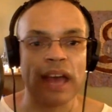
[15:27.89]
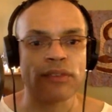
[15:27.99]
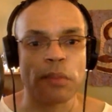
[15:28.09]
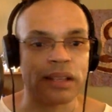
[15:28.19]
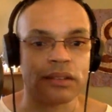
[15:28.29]

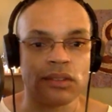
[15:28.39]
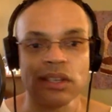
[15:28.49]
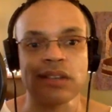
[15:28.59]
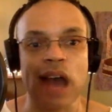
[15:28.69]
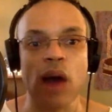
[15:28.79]
after about
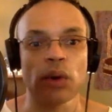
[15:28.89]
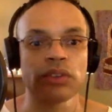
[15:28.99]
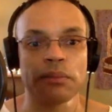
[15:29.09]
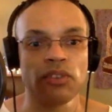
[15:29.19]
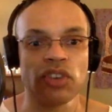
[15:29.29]
6 hours,
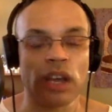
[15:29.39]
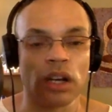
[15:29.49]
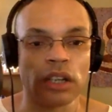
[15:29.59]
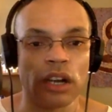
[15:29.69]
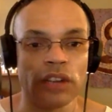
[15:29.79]
come check
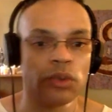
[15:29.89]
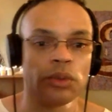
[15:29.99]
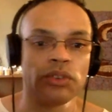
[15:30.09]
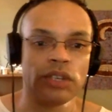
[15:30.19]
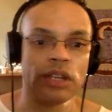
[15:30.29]
on her, and she
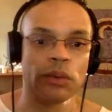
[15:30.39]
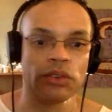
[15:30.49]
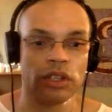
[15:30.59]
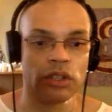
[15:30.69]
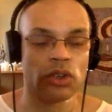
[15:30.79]
would see that
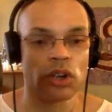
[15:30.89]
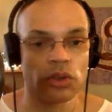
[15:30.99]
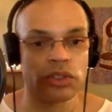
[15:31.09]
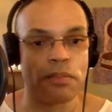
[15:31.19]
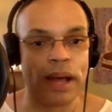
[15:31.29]
the little girl
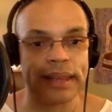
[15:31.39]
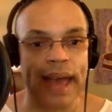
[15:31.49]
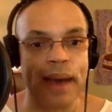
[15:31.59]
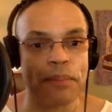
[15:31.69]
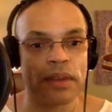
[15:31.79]
was in my
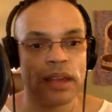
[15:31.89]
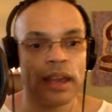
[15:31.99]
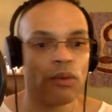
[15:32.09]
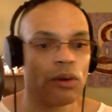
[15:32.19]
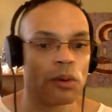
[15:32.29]
lap
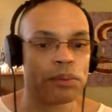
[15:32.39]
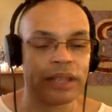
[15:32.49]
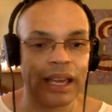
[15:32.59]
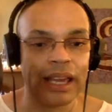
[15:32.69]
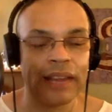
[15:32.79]
and we were
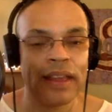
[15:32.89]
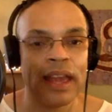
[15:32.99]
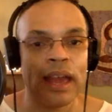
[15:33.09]
playing,